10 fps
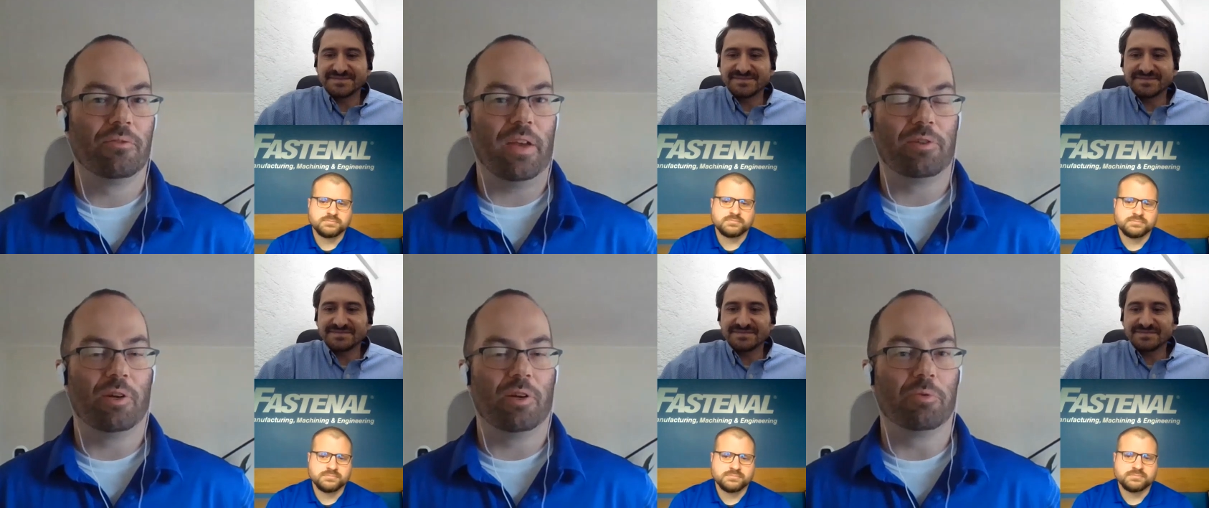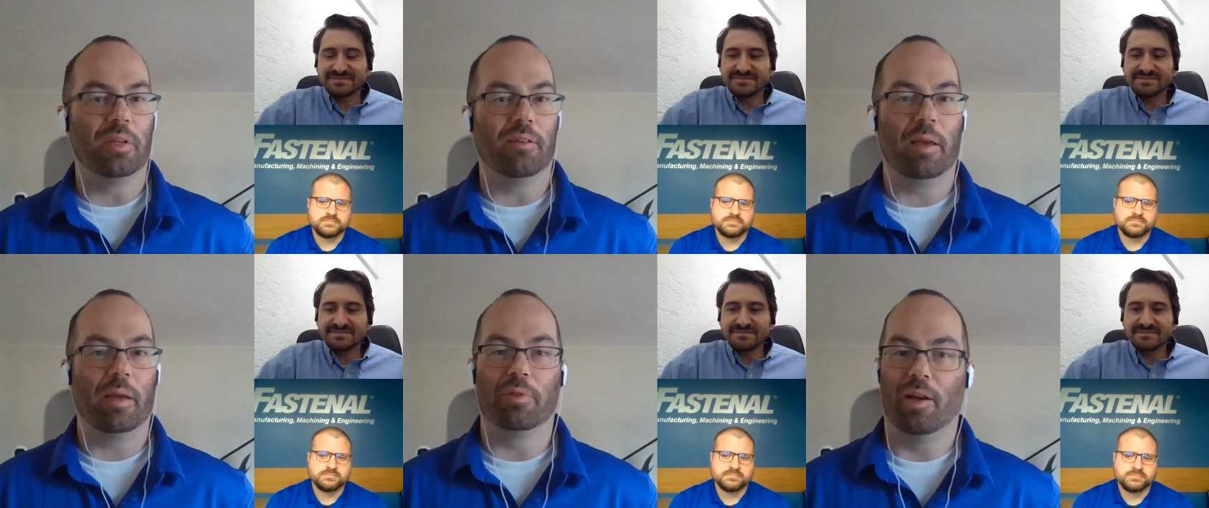Speaker 1: Fastenal would
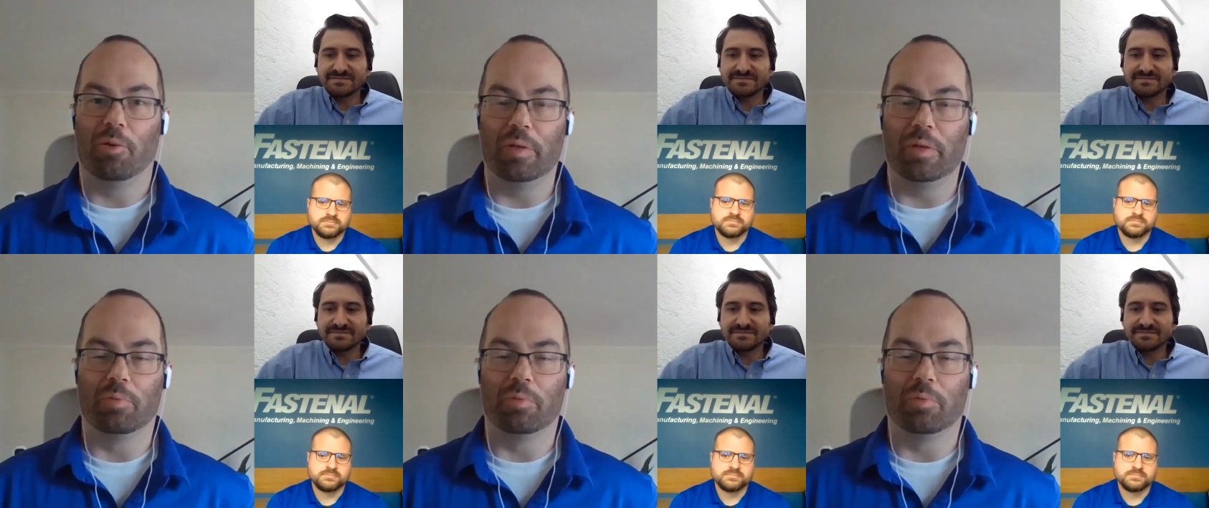be able to help